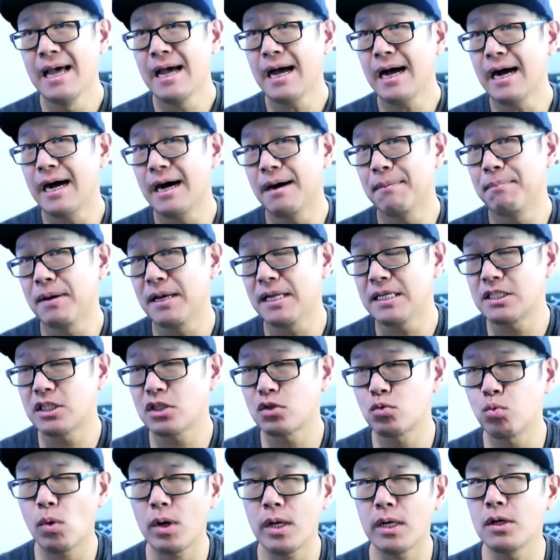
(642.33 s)
but it's
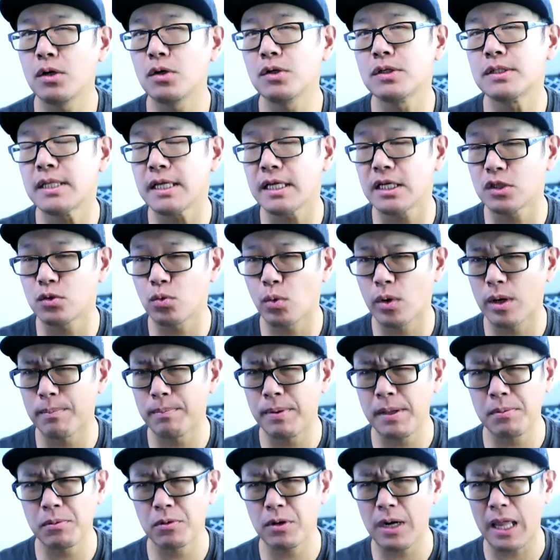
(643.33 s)
just one of those things where people